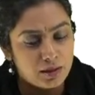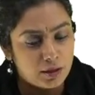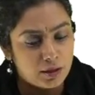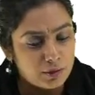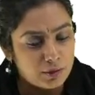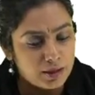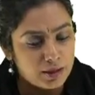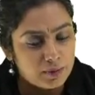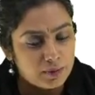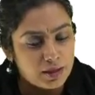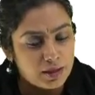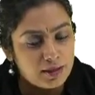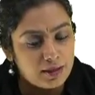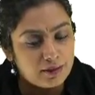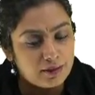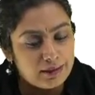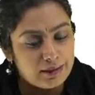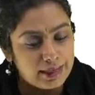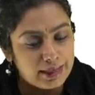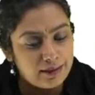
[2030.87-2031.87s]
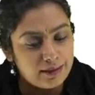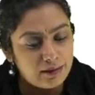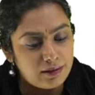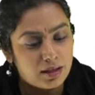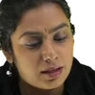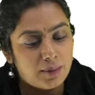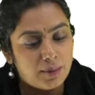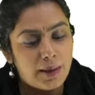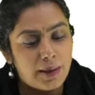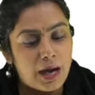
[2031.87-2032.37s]
Okay. Then
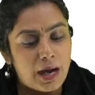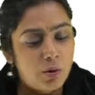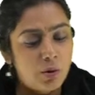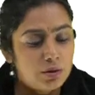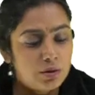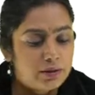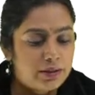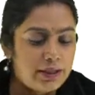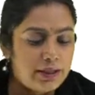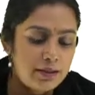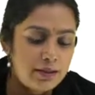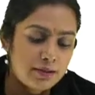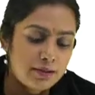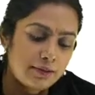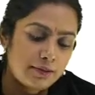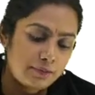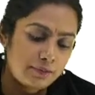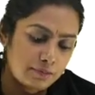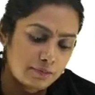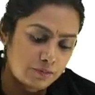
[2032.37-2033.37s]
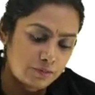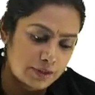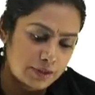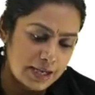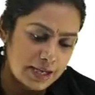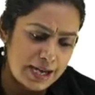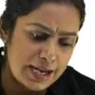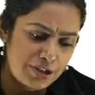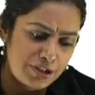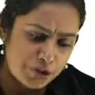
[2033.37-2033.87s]
about the
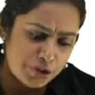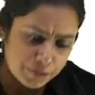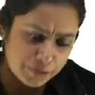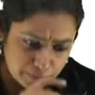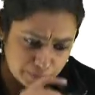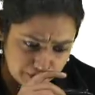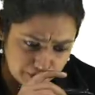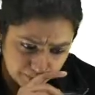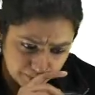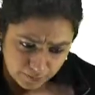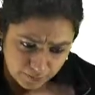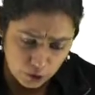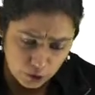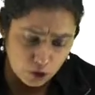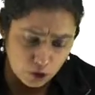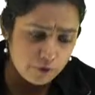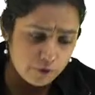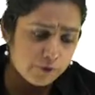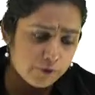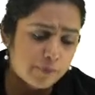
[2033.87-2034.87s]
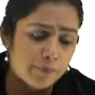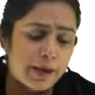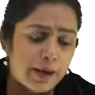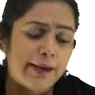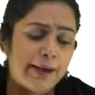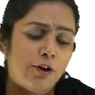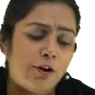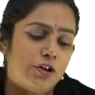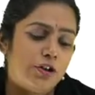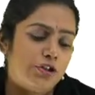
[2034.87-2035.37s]
dash of
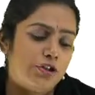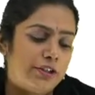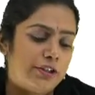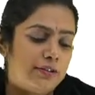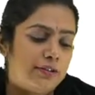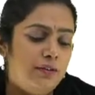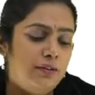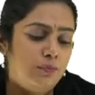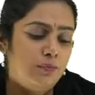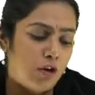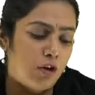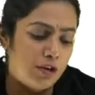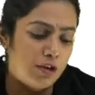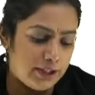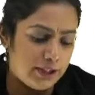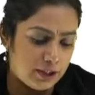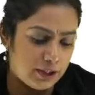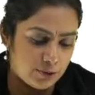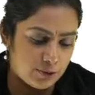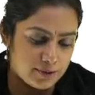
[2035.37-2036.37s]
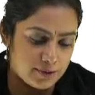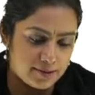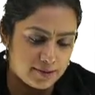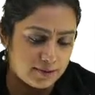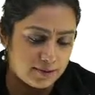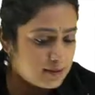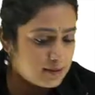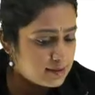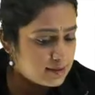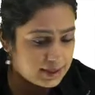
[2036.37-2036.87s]
biological molecules.
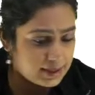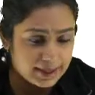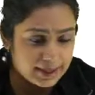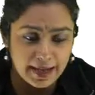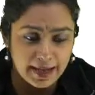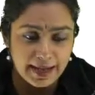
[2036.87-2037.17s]
This I,